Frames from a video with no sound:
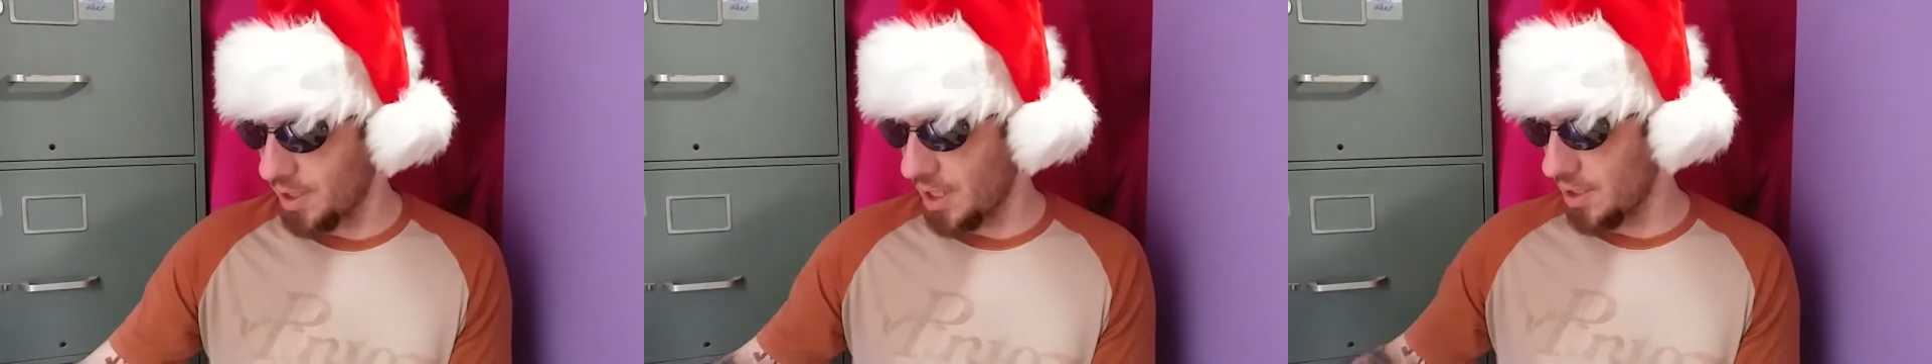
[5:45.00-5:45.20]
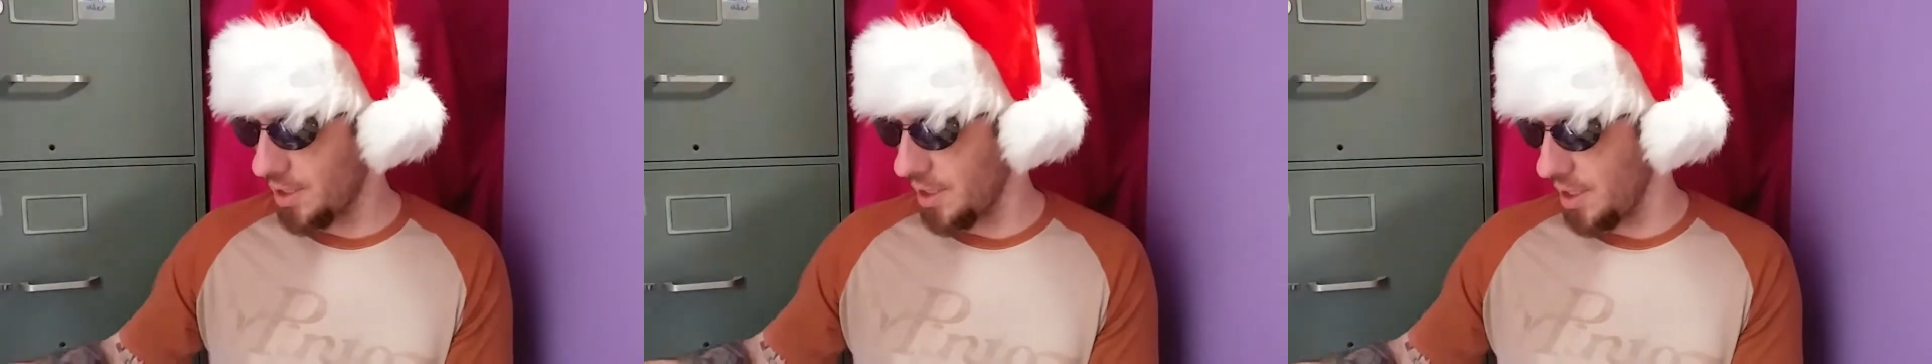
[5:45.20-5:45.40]
but
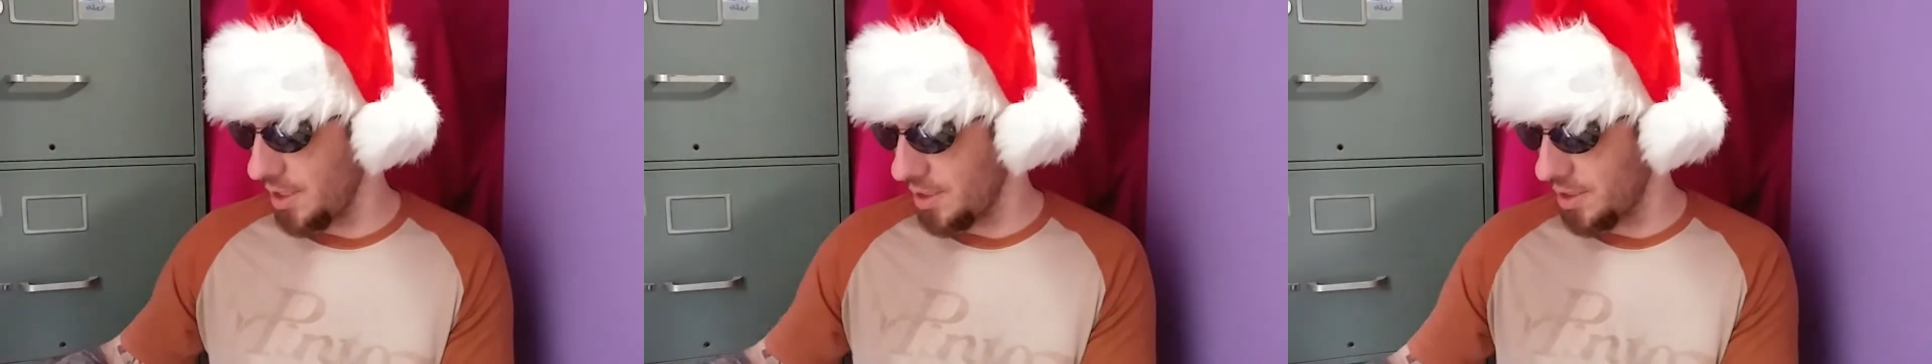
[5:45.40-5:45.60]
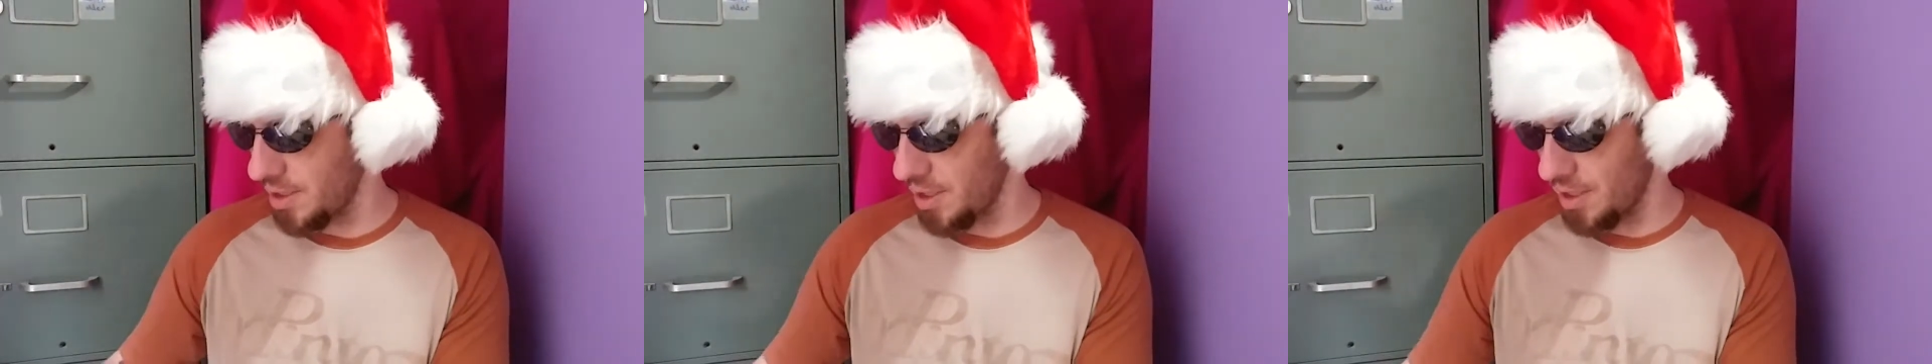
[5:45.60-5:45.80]
not
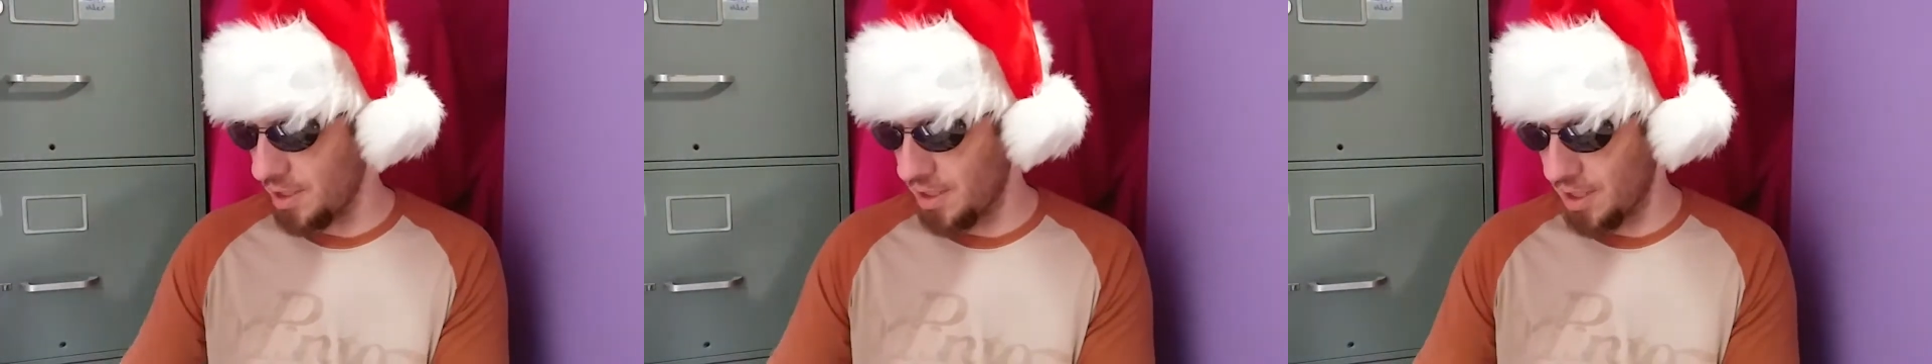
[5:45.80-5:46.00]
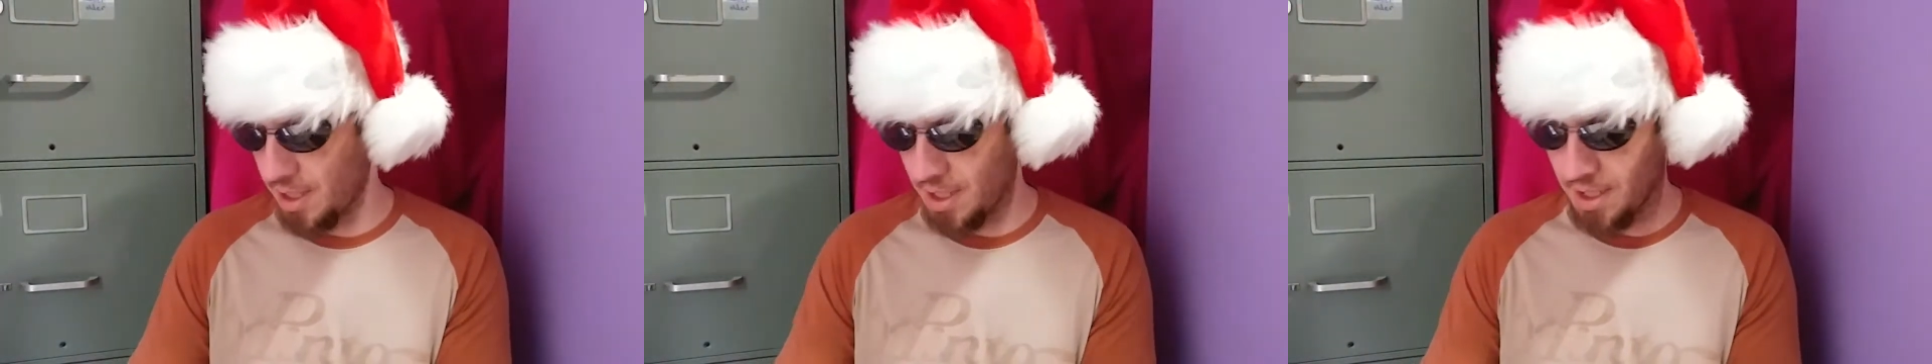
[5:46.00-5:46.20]
least,
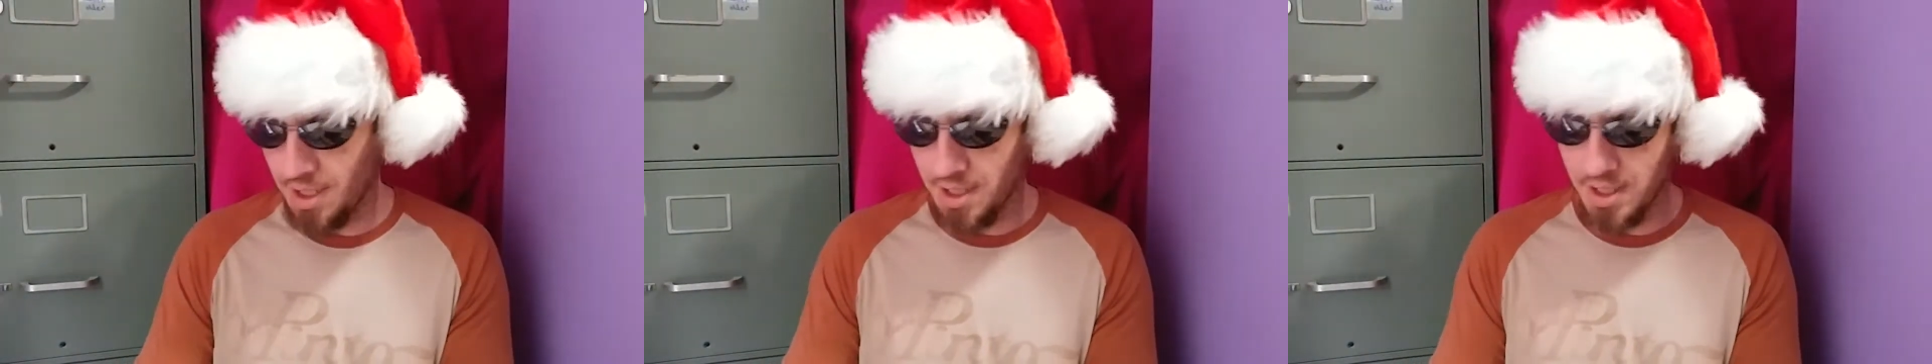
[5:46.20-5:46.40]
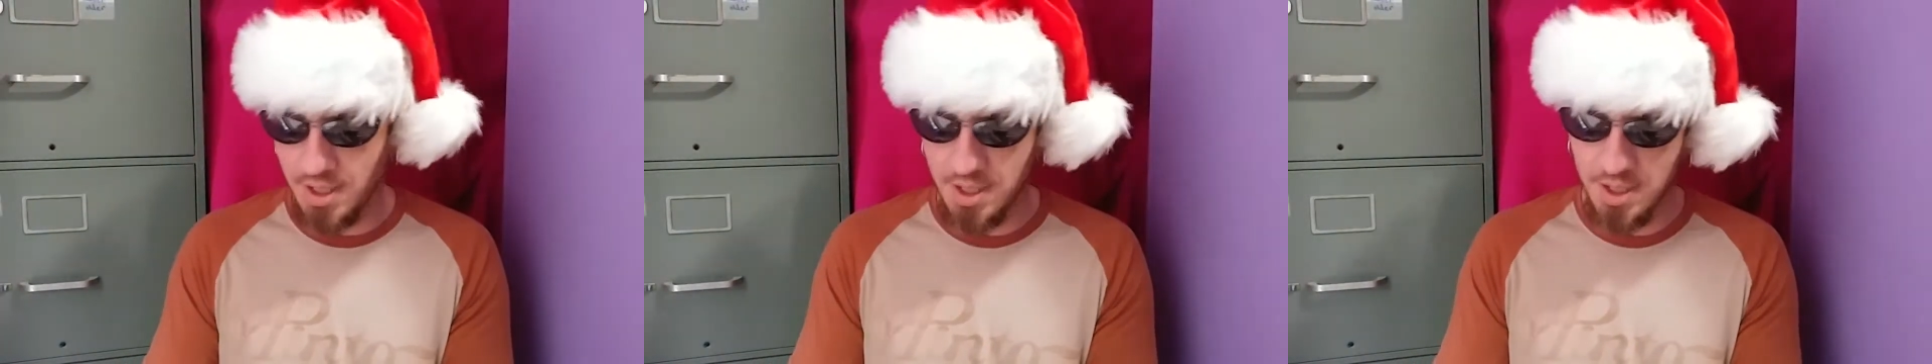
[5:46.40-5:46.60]

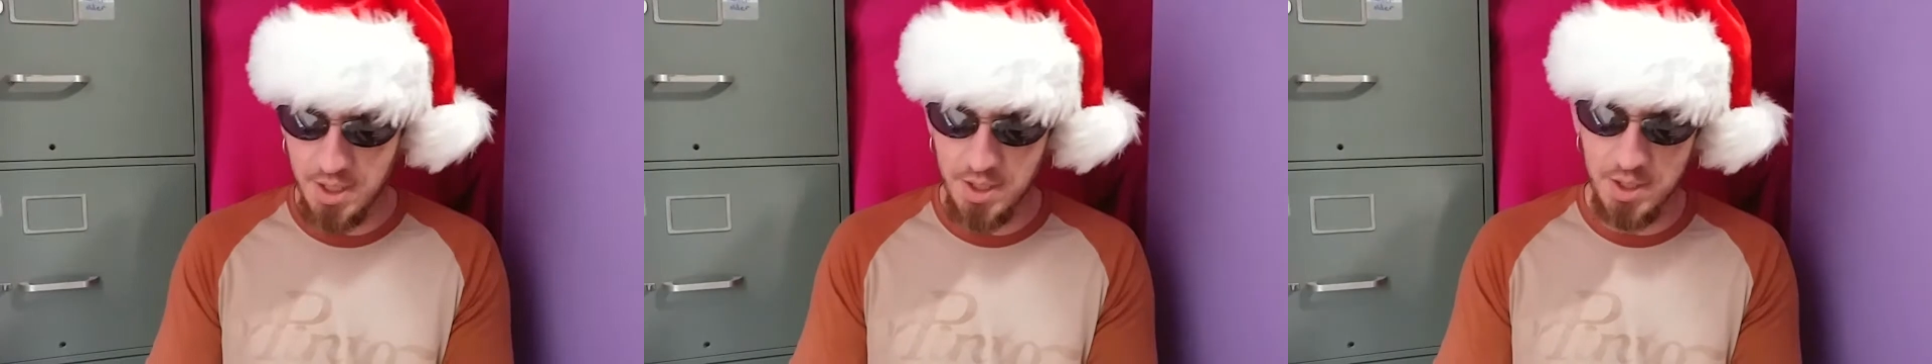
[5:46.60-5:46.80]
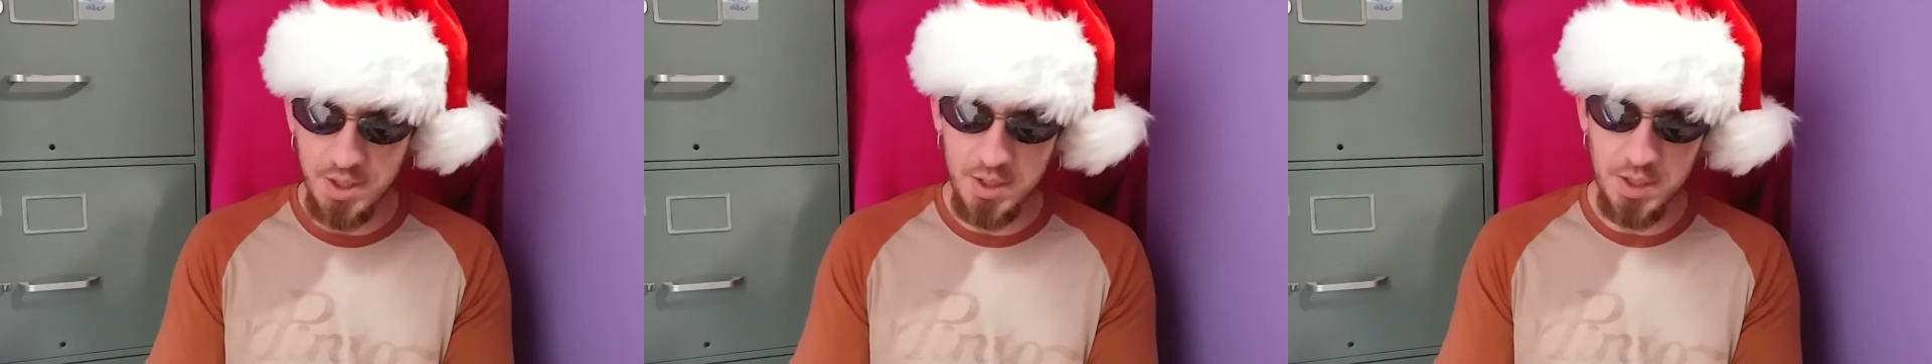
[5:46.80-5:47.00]

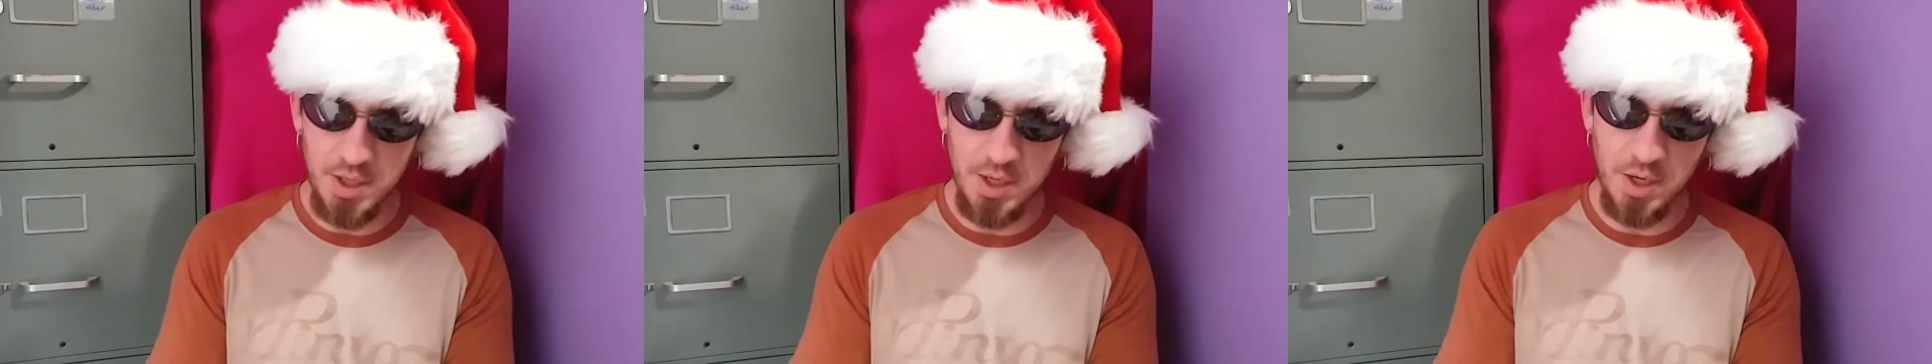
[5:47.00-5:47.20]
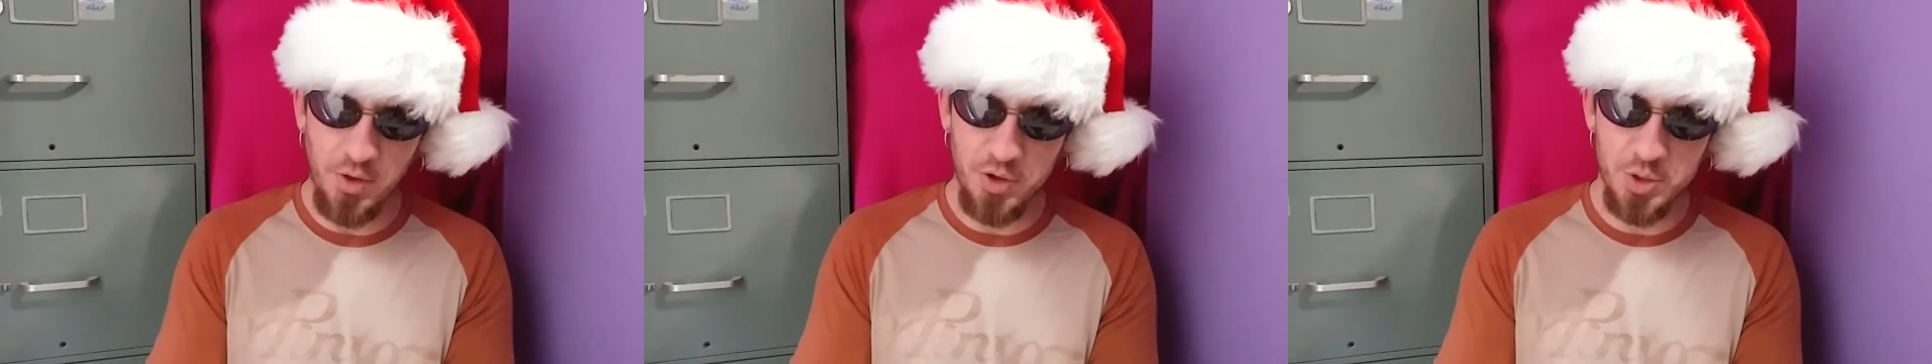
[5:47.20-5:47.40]

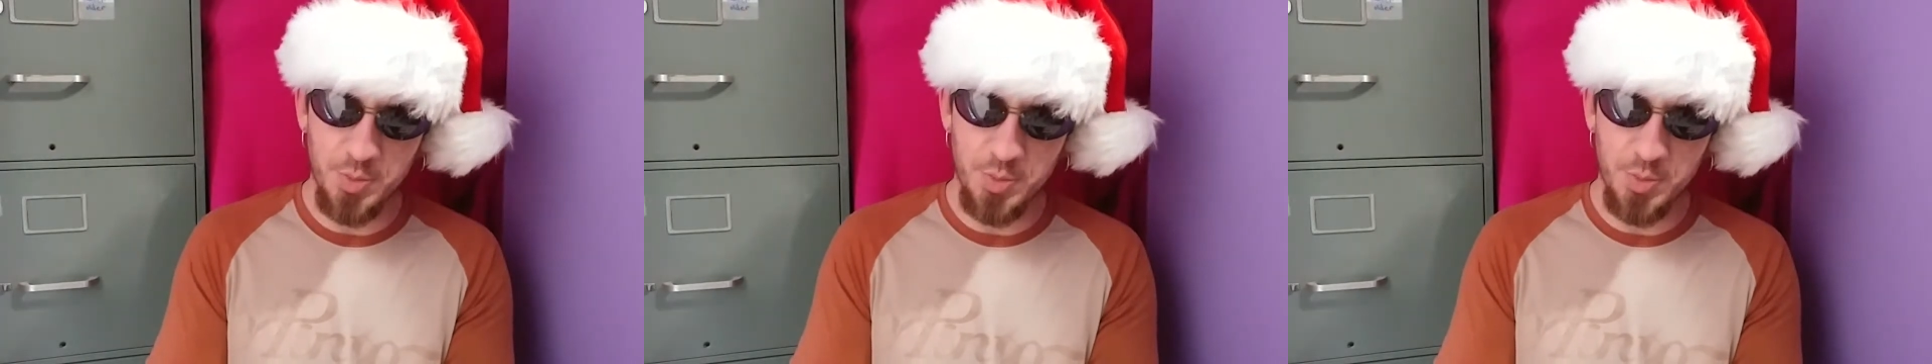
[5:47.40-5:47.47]
another